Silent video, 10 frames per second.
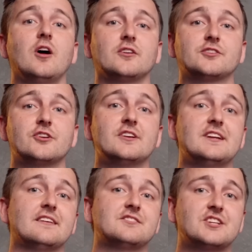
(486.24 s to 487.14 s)

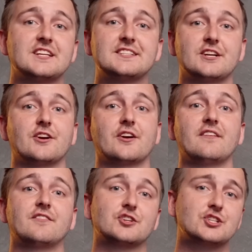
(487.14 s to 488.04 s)
alternatives to consider
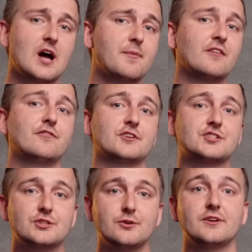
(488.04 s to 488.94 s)
if you're shopping for a
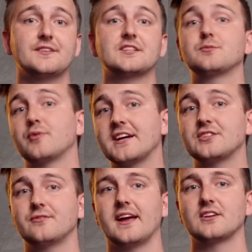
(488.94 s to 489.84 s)
scooter in this
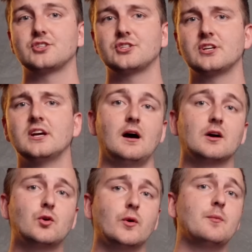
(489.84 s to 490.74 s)
price range. A
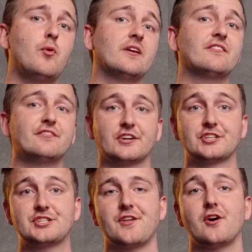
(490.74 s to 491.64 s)
quick point
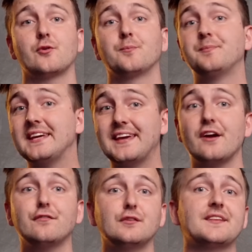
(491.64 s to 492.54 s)
first though, be
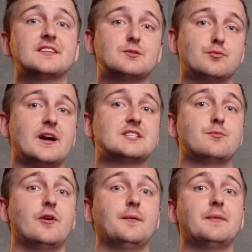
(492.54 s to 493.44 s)
careful at this price
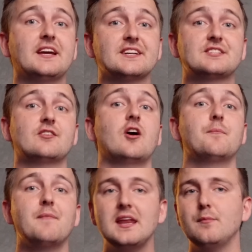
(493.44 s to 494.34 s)
point because there are
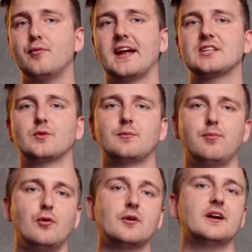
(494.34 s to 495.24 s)
many brands with
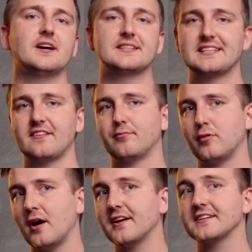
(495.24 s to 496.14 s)
poor, unsafe
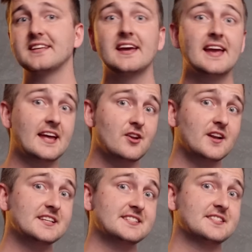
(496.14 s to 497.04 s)
products and
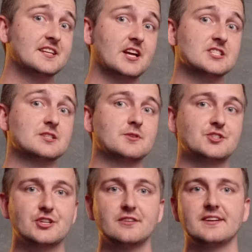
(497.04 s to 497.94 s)
non-existent customer
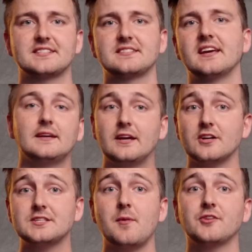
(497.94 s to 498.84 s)
service. Here are
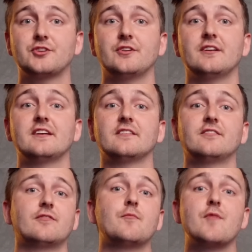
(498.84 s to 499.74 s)
some alternatives
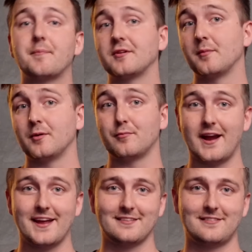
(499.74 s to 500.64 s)
from reputable
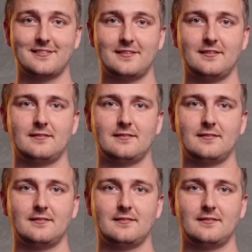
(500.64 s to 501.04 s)
brands.